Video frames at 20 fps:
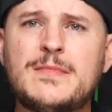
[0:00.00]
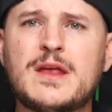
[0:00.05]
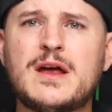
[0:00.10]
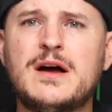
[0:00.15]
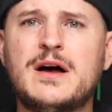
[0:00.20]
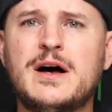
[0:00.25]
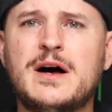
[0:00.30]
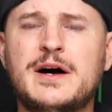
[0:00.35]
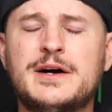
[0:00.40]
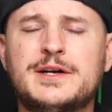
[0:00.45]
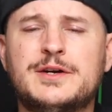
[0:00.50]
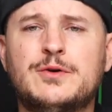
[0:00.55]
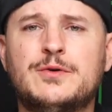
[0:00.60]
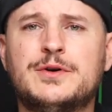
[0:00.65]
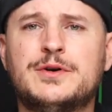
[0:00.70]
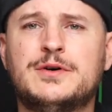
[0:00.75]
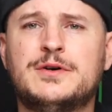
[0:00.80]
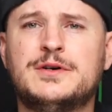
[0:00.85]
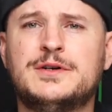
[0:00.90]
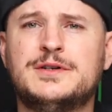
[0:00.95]

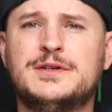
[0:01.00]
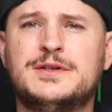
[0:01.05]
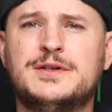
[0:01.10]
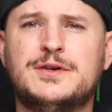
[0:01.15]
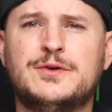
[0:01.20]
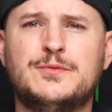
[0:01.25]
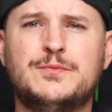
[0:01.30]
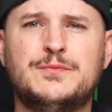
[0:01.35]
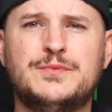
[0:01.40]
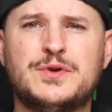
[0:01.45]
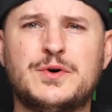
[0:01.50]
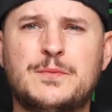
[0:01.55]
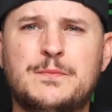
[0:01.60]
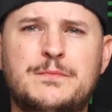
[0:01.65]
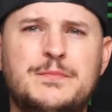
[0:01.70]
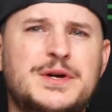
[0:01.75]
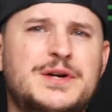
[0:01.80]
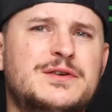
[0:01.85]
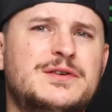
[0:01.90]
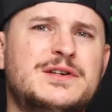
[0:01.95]
going on, no
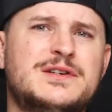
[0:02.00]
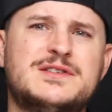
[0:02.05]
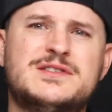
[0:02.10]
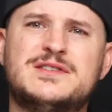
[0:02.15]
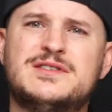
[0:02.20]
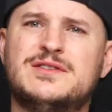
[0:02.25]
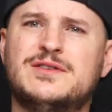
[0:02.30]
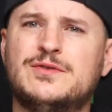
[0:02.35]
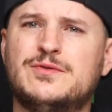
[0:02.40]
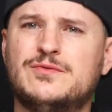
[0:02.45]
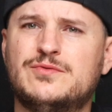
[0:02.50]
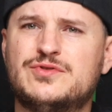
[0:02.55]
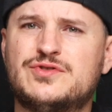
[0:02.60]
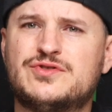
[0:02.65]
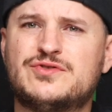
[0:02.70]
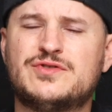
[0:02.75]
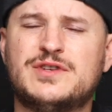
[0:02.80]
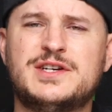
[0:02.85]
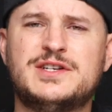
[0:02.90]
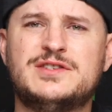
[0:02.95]
bitterness, no
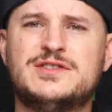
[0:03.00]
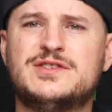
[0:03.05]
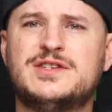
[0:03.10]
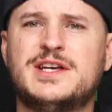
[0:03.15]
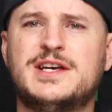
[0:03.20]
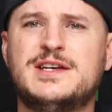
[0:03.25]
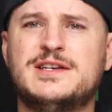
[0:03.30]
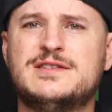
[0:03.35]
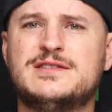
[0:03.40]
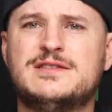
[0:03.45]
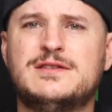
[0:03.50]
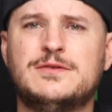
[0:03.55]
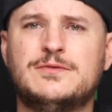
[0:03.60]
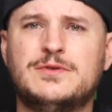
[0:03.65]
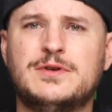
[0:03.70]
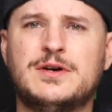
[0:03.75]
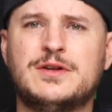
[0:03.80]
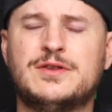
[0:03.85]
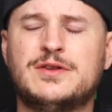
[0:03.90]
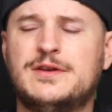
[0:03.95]
strange taste, no
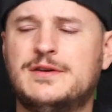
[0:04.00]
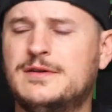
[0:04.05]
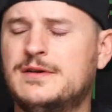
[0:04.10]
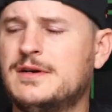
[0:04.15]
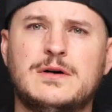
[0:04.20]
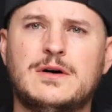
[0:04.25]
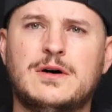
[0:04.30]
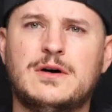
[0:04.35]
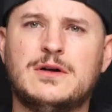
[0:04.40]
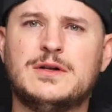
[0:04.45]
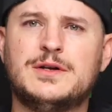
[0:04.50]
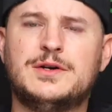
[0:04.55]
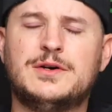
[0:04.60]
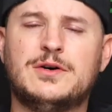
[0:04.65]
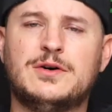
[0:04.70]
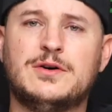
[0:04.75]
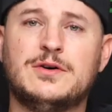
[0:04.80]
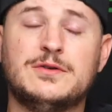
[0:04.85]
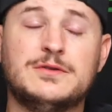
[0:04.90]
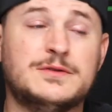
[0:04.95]
nothing. All in
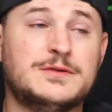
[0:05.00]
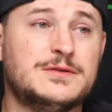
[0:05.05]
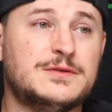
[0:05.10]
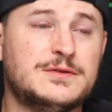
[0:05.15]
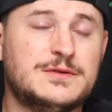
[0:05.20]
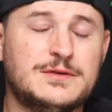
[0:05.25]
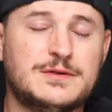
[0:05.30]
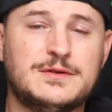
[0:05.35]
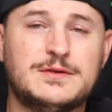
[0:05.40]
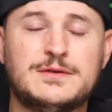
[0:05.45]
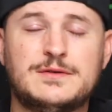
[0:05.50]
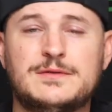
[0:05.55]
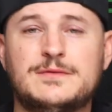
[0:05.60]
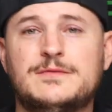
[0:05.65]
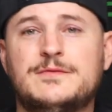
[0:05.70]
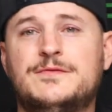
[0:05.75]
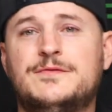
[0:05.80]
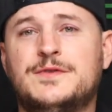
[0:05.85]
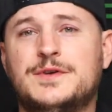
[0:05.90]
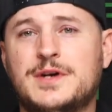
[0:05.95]
all,
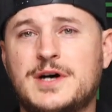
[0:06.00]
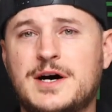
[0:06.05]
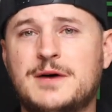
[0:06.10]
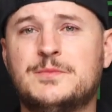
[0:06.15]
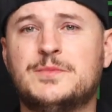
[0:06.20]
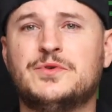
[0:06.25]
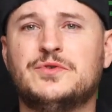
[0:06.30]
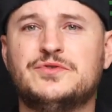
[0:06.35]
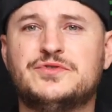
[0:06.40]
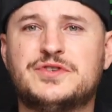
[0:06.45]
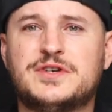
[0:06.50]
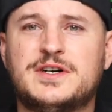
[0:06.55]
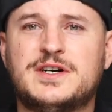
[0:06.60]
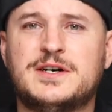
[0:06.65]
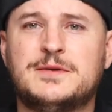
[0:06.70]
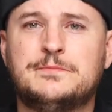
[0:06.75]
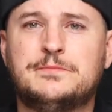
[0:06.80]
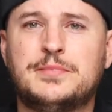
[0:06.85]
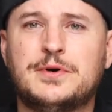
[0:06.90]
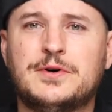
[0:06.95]
phenomenal
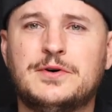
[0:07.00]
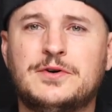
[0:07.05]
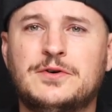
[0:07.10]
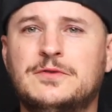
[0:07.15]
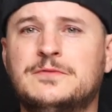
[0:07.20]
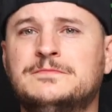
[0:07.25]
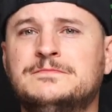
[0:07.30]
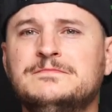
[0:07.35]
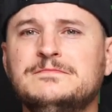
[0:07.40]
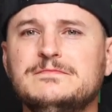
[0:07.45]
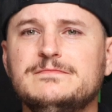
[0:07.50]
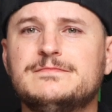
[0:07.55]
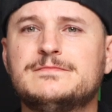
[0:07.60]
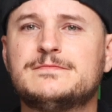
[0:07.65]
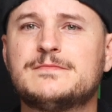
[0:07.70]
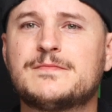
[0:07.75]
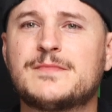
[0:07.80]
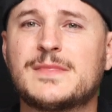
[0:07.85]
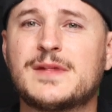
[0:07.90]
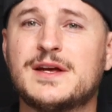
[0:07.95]
job, Paul.
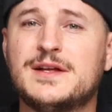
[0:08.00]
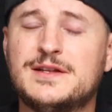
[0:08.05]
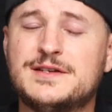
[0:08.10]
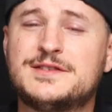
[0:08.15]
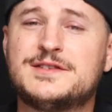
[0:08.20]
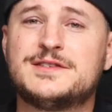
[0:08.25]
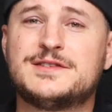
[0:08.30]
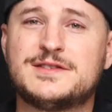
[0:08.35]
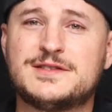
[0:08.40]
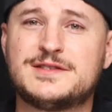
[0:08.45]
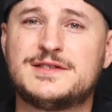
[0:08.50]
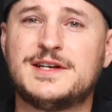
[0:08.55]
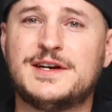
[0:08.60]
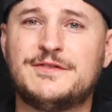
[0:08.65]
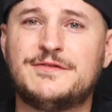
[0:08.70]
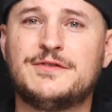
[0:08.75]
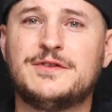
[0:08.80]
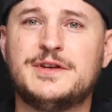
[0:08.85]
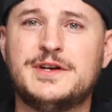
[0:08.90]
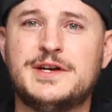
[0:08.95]
This is
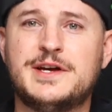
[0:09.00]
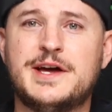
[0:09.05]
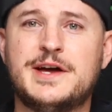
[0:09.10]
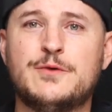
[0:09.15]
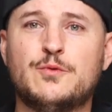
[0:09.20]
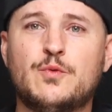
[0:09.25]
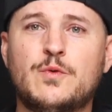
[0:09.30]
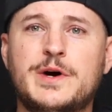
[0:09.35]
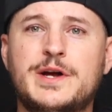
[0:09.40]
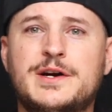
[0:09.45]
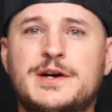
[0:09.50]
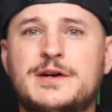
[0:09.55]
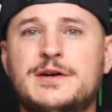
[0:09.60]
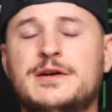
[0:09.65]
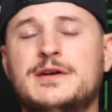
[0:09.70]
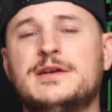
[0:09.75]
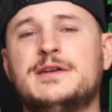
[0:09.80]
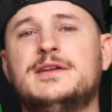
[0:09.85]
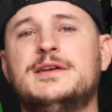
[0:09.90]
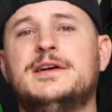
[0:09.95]
definitely a
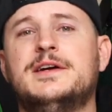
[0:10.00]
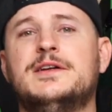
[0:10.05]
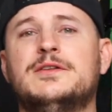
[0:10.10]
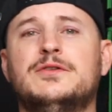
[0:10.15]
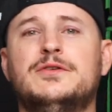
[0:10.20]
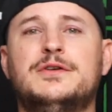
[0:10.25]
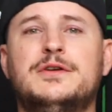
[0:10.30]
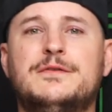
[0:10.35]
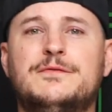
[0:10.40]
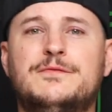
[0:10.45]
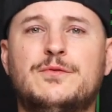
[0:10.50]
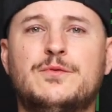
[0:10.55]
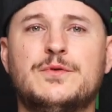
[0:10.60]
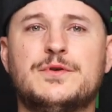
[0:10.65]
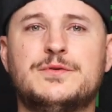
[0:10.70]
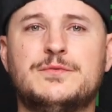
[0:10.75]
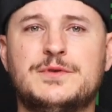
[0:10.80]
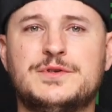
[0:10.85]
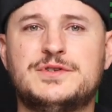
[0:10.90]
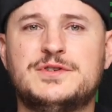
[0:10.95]
winner, and looking
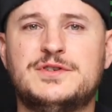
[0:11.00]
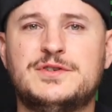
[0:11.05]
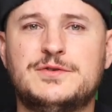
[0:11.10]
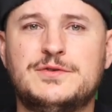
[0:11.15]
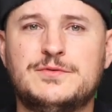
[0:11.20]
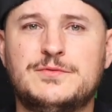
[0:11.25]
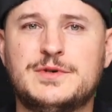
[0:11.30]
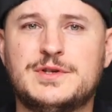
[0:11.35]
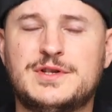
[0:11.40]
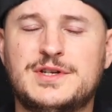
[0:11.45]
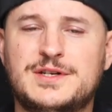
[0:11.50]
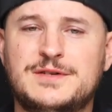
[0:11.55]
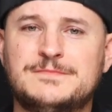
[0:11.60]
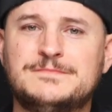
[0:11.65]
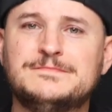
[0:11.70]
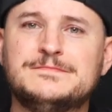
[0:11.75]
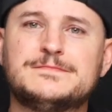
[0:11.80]
forward to what you're doing with it.